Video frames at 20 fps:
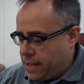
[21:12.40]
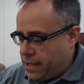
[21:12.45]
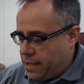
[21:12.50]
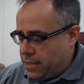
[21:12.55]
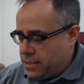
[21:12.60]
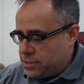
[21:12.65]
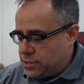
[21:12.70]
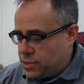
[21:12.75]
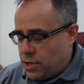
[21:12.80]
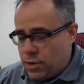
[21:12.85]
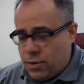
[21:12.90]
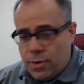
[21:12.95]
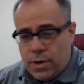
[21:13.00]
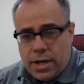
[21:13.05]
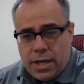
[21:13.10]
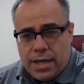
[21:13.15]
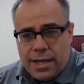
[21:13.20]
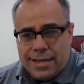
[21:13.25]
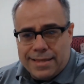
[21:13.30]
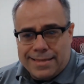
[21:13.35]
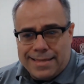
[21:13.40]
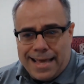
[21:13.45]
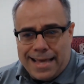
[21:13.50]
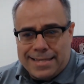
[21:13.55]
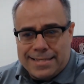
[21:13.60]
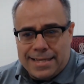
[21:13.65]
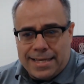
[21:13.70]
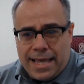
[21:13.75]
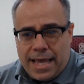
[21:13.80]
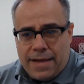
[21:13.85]
So
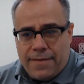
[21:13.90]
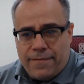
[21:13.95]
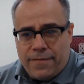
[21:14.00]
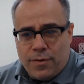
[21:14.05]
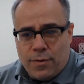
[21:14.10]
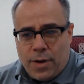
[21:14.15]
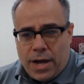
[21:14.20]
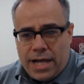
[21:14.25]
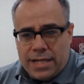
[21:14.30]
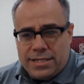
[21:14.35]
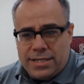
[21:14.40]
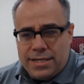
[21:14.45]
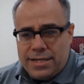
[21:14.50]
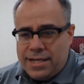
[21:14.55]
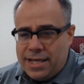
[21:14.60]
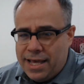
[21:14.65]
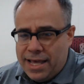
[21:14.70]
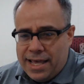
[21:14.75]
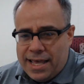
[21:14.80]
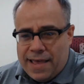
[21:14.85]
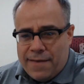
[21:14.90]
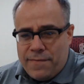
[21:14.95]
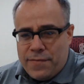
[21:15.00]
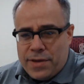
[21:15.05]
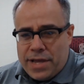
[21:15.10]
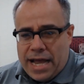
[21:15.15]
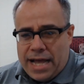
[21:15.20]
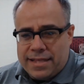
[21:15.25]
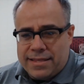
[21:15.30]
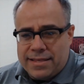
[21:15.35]
thanks again for watching. If
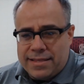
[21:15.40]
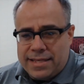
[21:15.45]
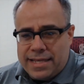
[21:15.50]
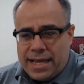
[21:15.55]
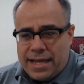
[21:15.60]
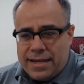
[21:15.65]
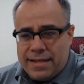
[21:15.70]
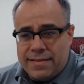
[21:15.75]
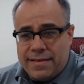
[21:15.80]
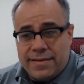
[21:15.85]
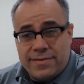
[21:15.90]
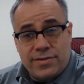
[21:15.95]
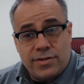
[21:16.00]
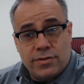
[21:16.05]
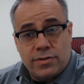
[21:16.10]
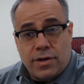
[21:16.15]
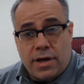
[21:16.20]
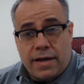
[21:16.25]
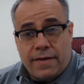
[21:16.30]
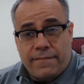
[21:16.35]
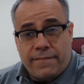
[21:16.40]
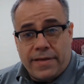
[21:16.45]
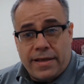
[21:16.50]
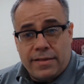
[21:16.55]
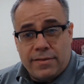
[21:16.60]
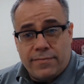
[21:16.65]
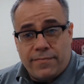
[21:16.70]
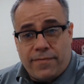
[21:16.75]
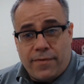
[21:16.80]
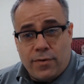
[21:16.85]
you got to the end of this, you'll know how
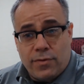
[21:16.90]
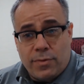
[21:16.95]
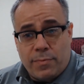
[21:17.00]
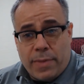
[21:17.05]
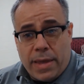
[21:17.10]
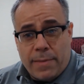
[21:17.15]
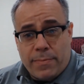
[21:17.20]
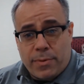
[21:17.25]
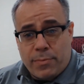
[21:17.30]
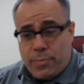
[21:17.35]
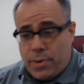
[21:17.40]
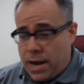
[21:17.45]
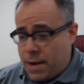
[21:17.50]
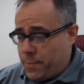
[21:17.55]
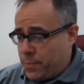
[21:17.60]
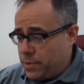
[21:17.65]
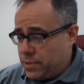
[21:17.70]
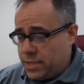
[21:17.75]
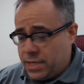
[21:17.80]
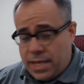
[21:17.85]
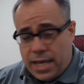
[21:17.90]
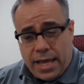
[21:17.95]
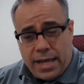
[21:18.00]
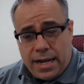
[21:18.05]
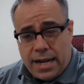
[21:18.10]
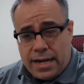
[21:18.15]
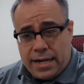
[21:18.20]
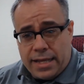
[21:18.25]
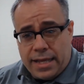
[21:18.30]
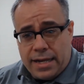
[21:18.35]
to fold the paper properly
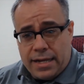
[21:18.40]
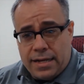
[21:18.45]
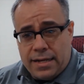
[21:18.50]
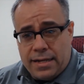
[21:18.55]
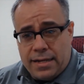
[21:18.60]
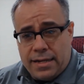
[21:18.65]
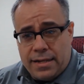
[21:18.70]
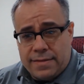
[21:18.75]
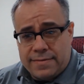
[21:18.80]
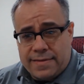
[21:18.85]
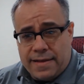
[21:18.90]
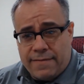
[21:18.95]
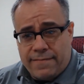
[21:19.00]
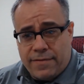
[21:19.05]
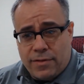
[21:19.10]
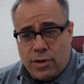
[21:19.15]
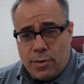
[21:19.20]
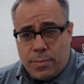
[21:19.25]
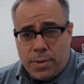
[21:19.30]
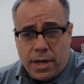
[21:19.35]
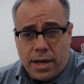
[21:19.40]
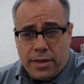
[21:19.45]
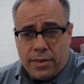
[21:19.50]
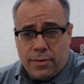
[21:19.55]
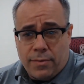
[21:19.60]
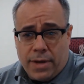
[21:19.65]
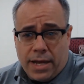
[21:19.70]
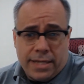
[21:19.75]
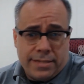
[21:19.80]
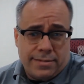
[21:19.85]
and how to get it in this envelope.
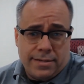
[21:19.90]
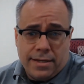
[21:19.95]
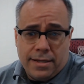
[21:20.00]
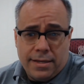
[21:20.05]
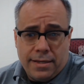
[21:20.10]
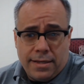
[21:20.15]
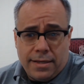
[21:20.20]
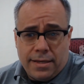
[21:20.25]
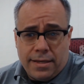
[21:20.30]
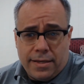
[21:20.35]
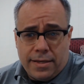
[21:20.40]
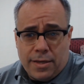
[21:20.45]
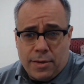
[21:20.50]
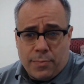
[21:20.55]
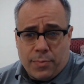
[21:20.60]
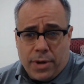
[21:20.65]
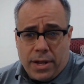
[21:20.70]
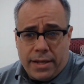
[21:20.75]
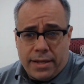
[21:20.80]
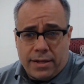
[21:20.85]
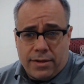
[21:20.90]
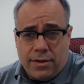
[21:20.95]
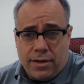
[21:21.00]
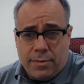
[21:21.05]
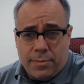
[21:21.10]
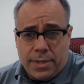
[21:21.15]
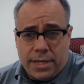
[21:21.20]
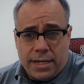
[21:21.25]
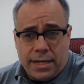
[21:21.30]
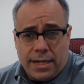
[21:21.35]
Otherwise, you'll probably
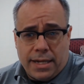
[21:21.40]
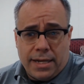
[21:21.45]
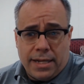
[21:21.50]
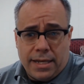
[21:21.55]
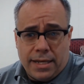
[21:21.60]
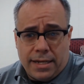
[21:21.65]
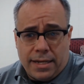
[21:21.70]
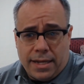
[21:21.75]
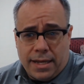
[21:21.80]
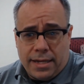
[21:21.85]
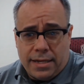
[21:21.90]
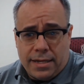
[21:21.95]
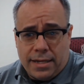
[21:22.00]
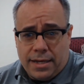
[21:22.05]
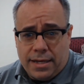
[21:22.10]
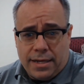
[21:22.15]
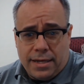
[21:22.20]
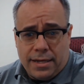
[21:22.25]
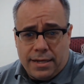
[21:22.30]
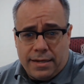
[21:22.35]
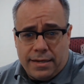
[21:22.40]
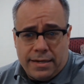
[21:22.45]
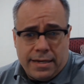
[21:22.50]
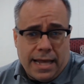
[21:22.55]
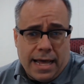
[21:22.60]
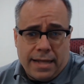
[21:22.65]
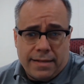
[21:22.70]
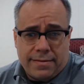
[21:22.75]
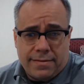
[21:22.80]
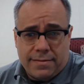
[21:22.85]
call me an idiot and
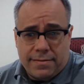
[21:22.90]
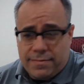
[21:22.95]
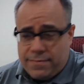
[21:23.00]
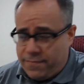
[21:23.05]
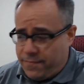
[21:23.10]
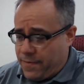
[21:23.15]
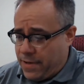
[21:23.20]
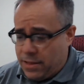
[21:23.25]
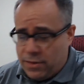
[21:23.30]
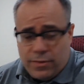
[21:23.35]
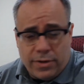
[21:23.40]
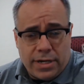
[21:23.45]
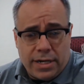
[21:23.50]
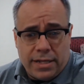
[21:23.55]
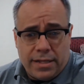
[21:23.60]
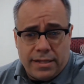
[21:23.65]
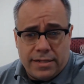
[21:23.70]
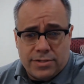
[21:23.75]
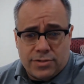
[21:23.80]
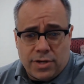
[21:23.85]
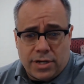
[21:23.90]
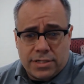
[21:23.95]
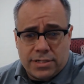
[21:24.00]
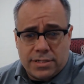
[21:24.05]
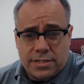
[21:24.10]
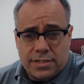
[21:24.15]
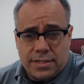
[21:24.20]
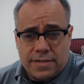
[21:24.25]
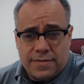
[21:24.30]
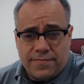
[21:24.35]
not follow any of the
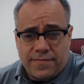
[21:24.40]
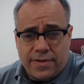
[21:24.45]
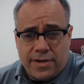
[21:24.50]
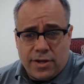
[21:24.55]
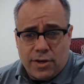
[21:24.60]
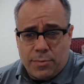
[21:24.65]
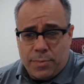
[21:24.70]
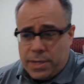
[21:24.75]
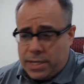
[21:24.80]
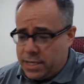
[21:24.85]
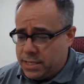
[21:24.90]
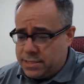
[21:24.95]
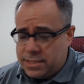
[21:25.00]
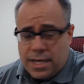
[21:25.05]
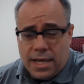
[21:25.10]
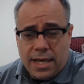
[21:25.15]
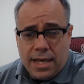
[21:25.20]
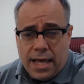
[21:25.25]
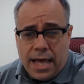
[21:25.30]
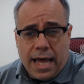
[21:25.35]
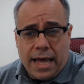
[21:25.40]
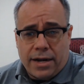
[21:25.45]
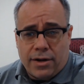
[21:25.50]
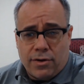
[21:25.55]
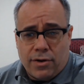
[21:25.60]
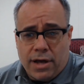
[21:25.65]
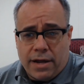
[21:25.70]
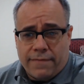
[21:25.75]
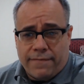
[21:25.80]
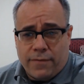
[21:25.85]
instructions in this video because I don't
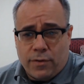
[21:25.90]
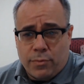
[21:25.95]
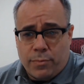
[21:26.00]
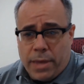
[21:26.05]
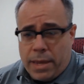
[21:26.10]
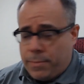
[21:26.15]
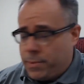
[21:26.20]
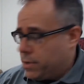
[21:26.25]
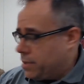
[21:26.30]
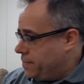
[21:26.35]
know how to fold paper.